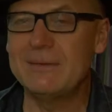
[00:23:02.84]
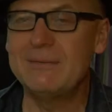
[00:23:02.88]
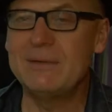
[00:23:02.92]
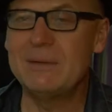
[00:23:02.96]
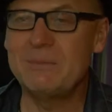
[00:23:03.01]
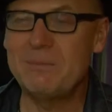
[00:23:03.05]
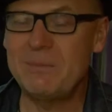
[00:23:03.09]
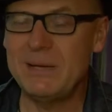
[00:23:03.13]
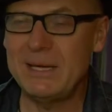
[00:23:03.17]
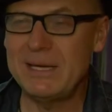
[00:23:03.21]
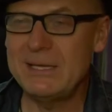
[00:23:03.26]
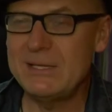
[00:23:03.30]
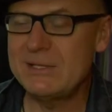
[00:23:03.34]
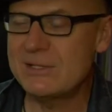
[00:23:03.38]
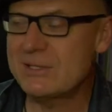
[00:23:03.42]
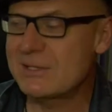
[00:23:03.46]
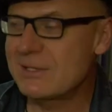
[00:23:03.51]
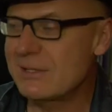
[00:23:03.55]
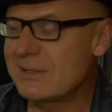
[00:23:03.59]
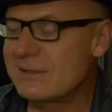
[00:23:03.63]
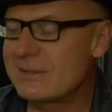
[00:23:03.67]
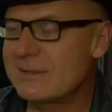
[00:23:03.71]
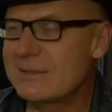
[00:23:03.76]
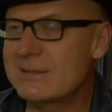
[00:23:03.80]
have the
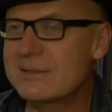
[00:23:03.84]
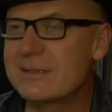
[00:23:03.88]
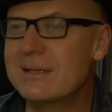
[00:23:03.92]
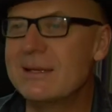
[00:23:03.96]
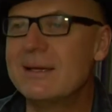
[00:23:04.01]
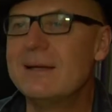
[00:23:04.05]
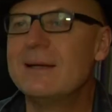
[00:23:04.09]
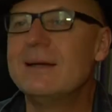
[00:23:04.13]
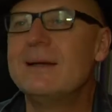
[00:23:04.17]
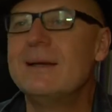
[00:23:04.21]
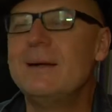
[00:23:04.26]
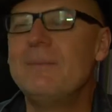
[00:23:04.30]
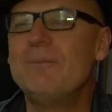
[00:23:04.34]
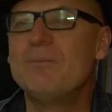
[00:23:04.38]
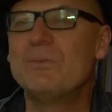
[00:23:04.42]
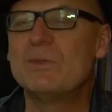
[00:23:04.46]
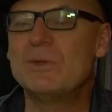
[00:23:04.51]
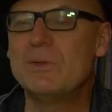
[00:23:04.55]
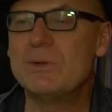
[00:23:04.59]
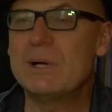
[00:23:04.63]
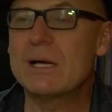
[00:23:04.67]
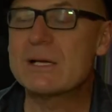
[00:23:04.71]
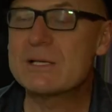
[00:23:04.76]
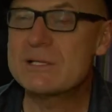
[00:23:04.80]
patience
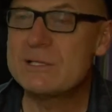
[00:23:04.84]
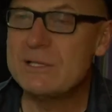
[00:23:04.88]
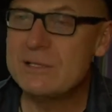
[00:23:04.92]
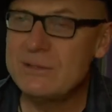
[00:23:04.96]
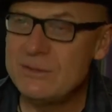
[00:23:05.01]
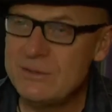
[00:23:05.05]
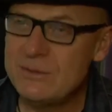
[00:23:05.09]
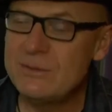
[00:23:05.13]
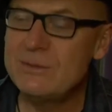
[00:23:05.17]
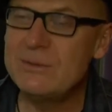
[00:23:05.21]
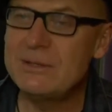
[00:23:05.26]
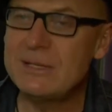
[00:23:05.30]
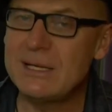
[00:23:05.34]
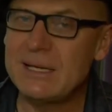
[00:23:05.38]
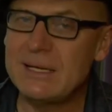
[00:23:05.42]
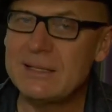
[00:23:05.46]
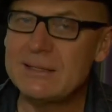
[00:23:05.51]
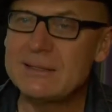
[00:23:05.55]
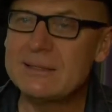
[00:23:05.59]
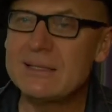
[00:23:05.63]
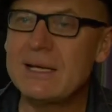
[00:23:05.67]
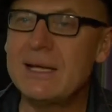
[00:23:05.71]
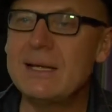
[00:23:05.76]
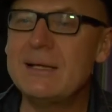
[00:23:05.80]
to actually do
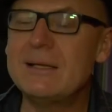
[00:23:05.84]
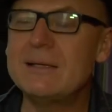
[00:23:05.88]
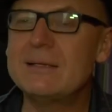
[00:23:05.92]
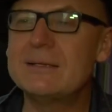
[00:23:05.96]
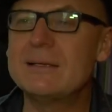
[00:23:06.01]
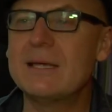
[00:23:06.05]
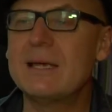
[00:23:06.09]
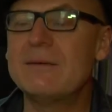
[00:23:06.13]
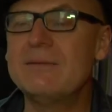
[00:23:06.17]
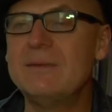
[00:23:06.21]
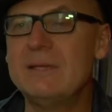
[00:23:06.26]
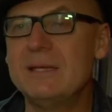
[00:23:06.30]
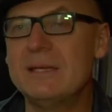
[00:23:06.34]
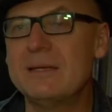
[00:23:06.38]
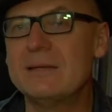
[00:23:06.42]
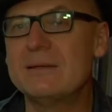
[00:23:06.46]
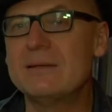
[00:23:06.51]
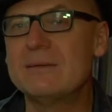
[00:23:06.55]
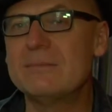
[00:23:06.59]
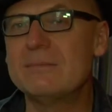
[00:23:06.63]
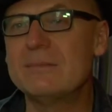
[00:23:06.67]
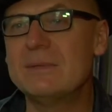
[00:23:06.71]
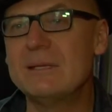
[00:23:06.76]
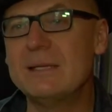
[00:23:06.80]
that and have the
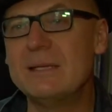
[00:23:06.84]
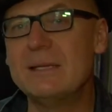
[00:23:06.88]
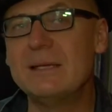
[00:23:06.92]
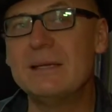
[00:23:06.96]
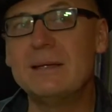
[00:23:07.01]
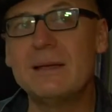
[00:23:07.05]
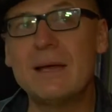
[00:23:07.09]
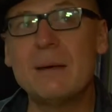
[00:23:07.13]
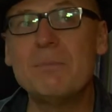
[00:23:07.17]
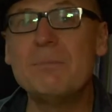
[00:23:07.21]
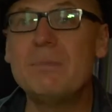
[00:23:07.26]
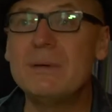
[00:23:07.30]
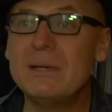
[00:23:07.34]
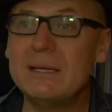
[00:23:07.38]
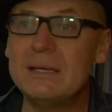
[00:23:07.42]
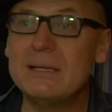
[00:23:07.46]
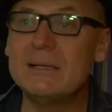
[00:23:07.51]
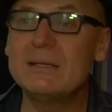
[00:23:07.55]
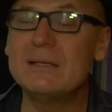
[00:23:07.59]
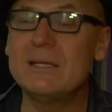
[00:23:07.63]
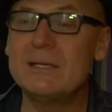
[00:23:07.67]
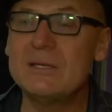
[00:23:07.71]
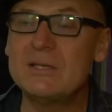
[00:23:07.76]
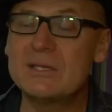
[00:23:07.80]
the
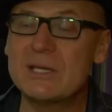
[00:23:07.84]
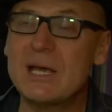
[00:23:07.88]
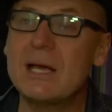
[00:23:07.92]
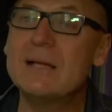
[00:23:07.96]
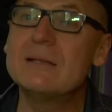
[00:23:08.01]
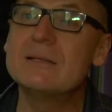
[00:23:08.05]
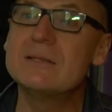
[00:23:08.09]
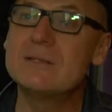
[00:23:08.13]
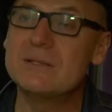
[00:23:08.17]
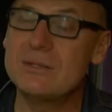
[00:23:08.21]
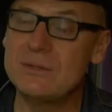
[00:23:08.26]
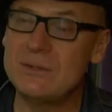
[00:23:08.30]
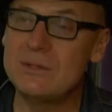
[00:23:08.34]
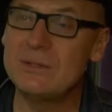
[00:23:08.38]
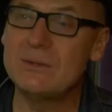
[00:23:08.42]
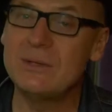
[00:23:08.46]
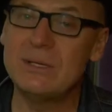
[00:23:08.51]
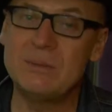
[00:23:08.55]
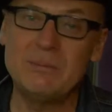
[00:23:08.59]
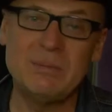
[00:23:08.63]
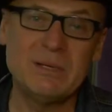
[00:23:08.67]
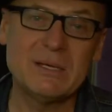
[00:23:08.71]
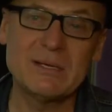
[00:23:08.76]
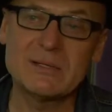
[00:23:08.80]
the chance to do
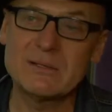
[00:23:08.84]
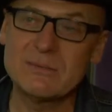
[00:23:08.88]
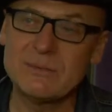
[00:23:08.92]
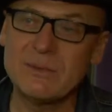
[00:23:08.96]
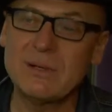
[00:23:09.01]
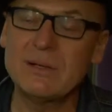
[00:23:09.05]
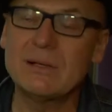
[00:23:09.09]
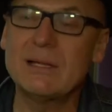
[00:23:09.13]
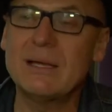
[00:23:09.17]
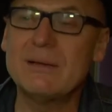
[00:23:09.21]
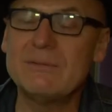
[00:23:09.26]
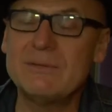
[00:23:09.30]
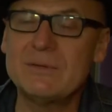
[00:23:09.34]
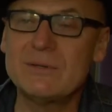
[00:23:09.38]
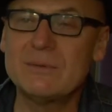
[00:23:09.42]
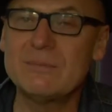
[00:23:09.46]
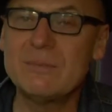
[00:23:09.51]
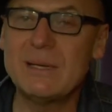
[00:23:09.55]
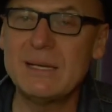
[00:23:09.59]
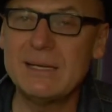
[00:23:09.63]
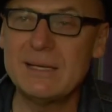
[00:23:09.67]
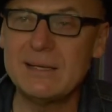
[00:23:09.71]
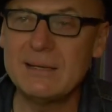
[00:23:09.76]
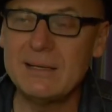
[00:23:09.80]
it because we all have to
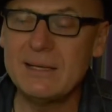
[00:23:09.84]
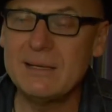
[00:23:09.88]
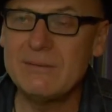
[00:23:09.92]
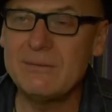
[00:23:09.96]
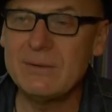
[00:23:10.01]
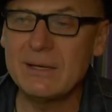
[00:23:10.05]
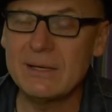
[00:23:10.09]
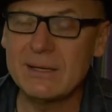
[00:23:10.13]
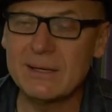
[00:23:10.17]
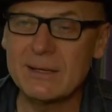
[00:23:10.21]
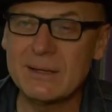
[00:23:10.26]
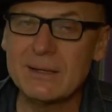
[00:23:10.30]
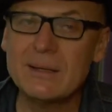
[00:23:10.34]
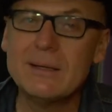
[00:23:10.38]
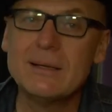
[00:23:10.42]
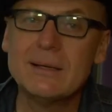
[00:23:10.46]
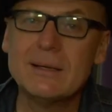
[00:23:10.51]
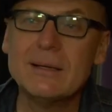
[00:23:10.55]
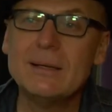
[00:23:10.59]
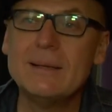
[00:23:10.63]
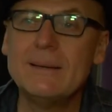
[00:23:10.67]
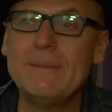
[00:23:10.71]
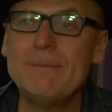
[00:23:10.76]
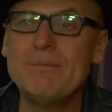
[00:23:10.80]
make a living,
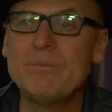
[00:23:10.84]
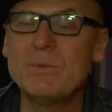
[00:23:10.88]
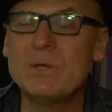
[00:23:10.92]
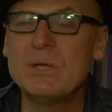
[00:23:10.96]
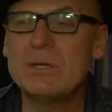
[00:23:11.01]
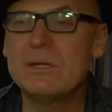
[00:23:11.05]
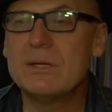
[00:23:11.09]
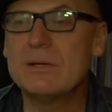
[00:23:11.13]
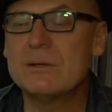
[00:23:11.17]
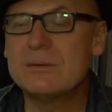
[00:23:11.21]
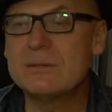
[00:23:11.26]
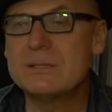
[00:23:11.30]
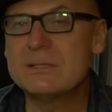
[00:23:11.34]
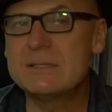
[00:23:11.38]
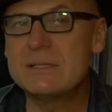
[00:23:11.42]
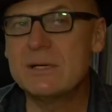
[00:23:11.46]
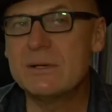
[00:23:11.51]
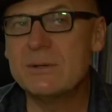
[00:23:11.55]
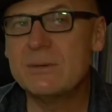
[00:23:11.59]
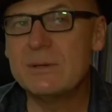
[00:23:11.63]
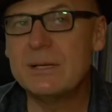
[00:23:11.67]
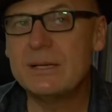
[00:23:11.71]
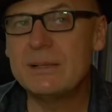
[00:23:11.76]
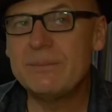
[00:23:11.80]
you know.
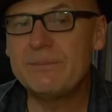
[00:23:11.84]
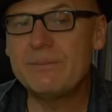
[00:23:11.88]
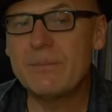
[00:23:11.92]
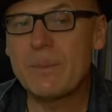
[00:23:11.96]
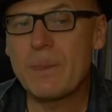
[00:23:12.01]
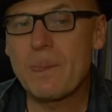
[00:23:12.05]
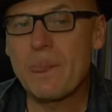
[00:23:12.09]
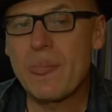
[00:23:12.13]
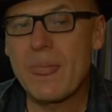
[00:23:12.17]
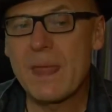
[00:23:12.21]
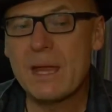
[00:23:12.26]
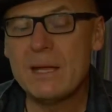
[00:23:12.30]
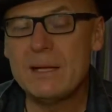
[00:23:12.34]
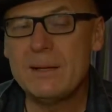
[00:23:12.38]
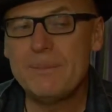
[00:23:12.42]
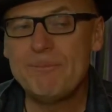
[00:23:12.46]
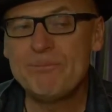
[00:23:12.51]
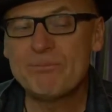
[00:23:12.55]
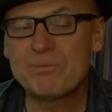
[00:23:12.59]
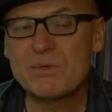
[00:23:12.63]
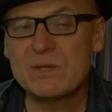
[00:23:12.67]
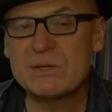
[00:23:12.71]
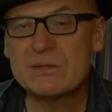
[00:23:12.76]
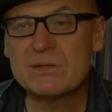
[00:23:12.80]
So um,
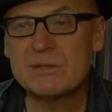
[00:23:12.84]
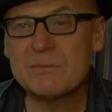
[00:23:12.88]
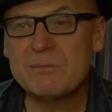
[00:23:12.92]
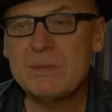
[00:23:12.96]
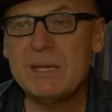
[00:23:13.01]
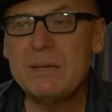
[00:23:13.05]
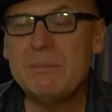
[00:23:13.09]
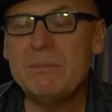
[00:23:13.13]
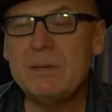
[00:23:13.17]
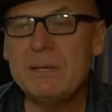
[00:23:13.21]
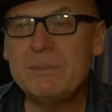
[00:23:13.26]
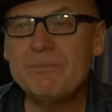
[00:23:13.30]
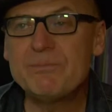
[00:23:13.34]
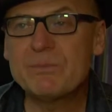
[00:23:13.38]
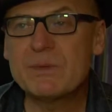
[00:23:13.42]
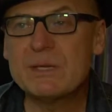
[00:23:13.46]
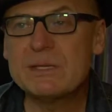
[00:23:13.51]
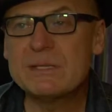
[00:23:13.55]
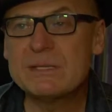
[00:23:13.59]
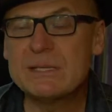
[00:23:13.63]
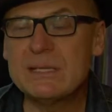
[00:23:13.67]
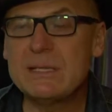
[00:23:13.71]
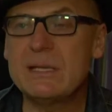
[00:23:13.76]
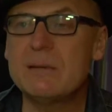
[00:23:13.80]
so maybe
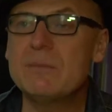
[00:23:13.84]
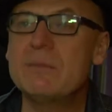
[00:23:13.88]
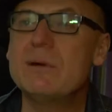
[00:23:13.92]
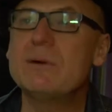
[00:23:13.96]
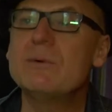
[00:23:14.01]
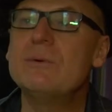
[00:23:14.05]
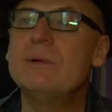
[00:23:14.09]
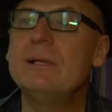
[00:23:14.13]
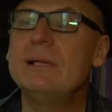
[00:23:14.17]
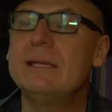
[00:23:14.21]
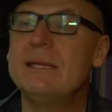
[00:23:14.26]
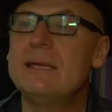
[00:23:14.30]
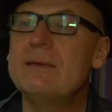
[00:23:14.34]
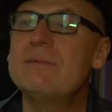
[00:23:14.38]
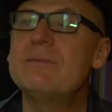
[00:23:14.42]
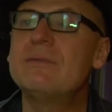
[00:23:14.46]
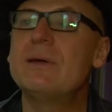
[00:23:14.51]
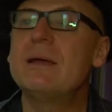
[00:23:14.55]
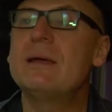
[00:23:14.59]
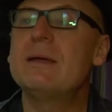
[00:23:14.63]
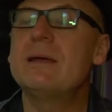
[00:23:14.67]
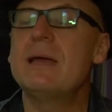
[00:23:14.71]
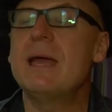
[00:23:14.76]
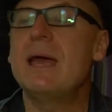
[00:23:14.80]
cinema will
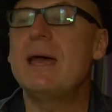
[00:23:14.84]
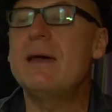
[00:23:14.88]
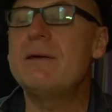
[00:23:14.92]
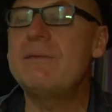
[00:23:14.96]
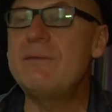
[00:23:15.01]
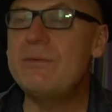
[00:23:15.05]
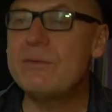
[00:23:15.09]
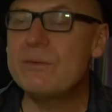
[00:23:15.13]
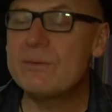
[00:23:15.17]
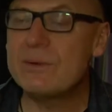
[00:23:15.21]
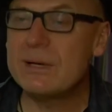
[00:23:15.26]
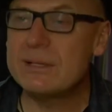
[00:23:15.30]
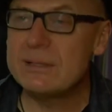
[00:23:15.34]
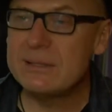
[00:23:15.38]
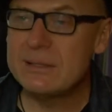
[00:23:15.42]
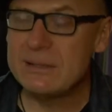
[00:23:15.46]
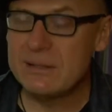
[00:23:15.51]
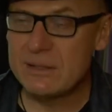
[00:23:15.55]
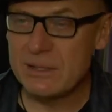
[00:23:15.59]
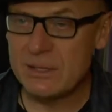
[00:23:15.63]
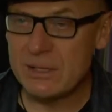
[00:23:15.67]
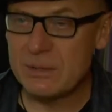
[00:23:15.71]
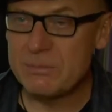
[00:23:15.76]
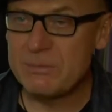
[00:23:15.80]
give everyone
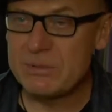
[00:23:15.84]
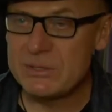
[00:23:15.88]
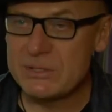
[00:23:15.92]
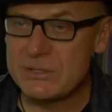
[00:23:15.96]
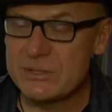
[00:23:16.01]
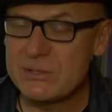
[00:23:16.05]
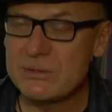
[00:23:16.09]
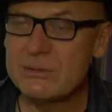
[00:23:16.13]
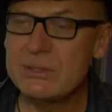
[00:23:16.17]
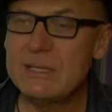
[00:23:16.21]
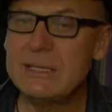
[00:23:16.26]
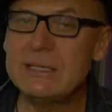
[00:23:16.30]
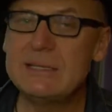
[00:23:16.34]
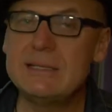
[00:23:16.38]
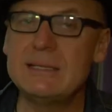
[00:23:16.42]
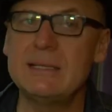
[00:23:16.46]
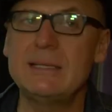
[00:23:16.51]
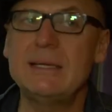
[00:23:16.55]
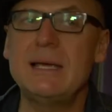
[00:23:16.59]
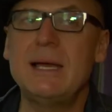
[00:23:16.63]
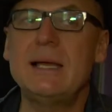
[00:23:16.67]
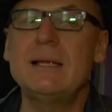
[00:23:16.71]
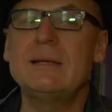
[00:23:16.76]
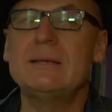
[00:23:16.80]
an
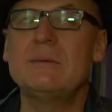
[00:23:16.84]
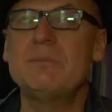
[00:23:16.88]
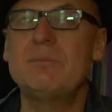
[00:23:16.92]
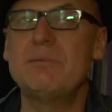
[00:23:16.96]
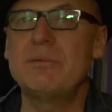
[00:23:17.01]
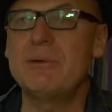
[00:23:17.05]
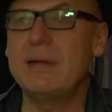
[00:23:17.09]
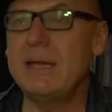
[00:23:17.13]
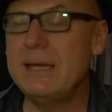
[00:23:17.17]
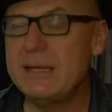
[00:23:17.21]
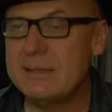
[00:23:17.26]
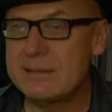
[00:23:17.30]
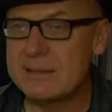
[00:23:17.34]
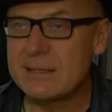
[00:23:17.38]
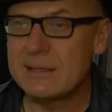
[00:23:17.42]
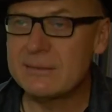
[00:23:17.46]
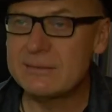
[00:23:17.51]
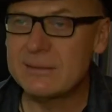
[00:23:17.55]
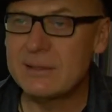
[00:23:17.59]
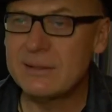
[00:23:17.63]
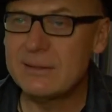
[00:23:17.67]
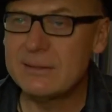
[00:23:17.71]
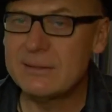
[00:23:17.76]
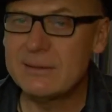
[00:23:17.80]
opportunity and break
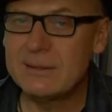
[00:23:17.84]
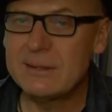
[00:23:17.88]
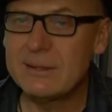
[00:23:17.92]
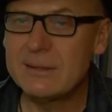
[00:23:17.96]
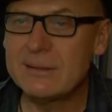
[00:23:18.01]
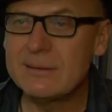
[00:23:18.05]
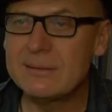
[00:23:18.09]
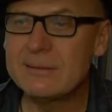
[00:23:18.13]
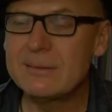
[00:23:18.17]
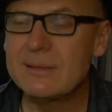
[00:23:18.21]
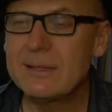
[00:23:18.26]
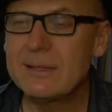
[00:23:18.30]
down all the